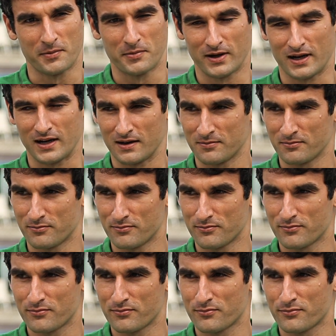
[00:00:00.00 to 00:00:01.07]
Being
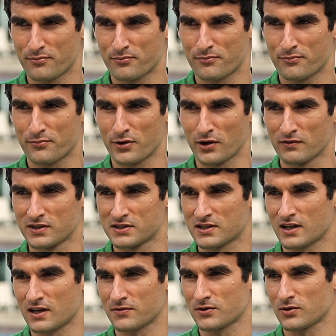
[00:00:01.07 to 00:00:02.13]
privileged
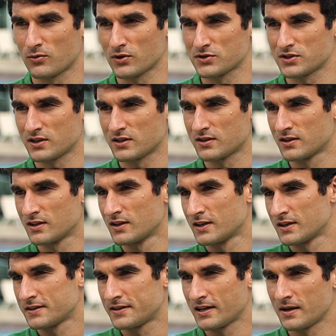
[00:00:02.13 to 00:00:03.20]
enough to watching
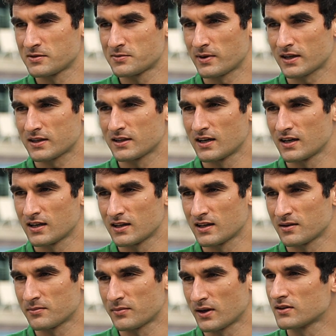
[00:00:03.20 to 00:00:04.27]
teams back
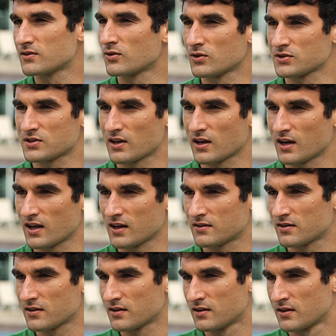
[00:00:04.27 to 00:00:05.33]
then, but also getting
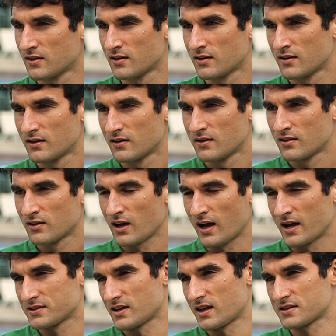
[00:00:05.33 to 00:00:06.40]
to,
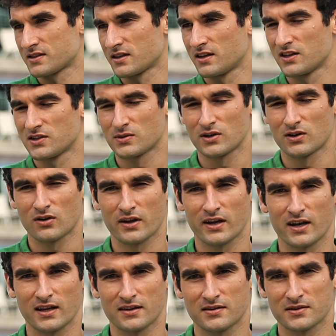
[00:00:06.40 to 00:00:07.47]
as the years went on,
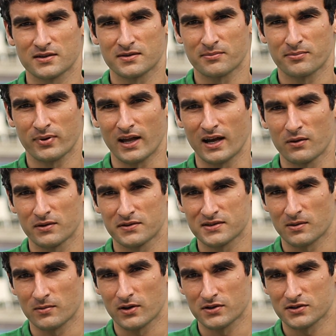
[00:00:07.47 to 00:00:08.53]
getting to play with
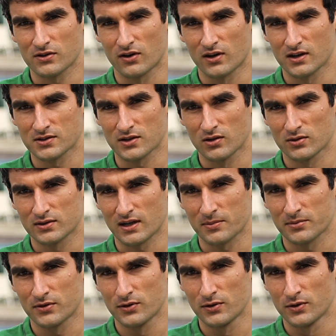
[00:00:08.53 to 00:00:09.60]
some of those guys I looked
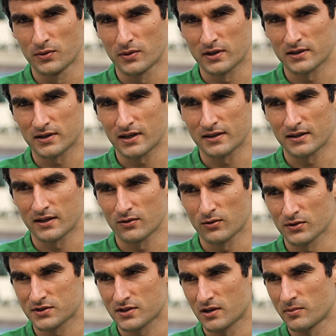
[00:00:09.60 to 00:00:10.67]
up to, and then
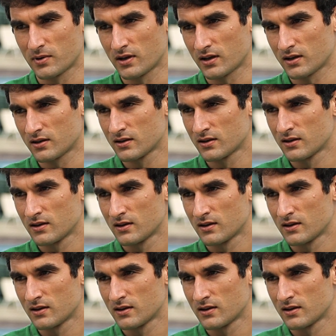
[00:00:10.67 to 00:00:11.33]
also being